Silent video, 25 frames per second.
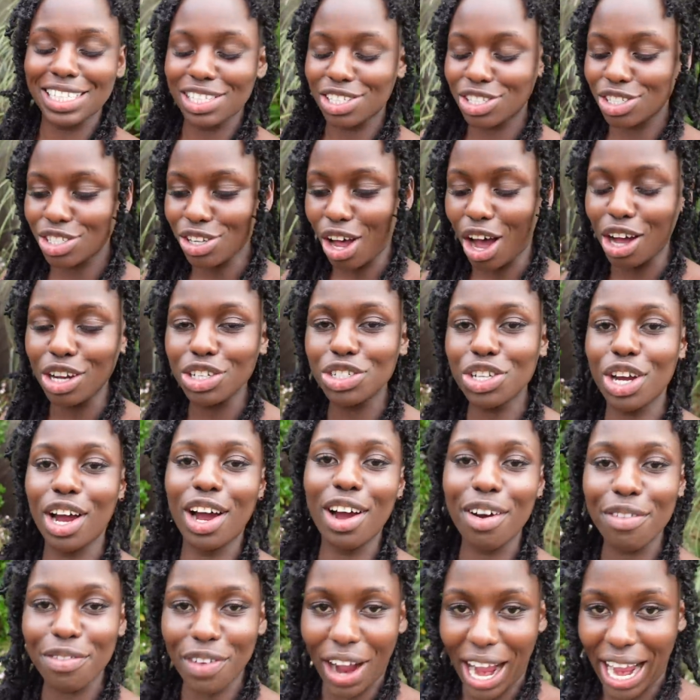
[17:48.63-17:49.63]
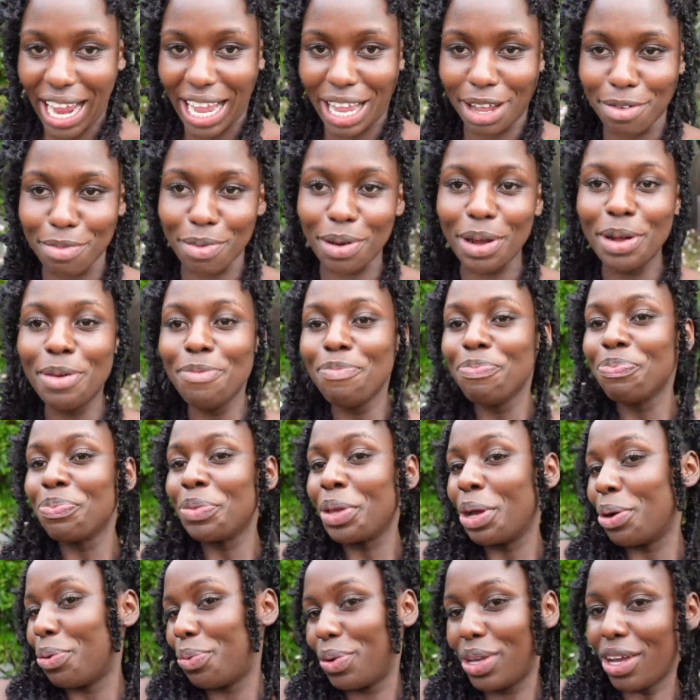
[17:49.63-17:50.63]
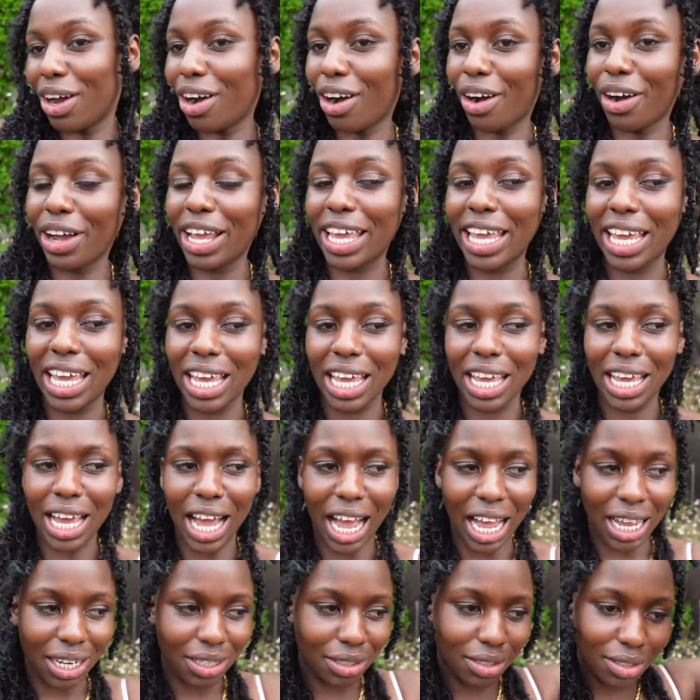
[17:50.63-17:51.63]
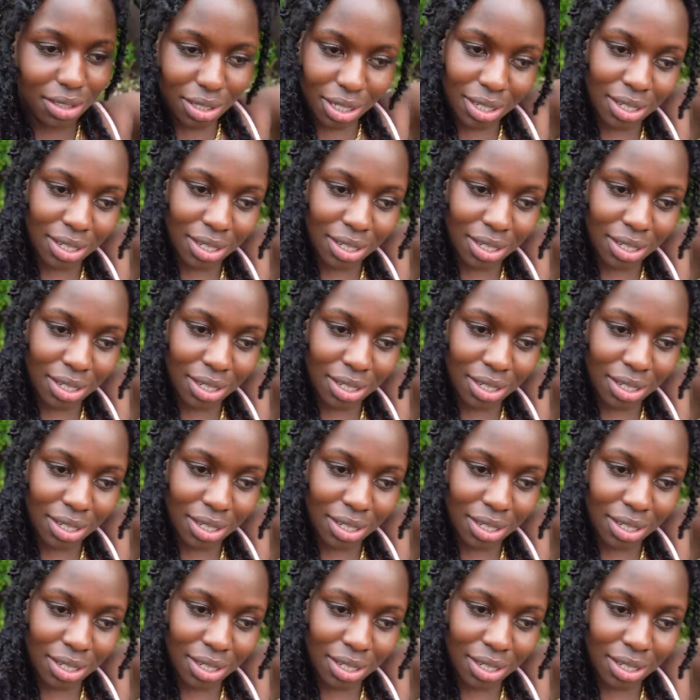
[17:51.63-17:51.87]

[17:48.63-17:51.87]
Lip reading: It's such a vibe. We are here at,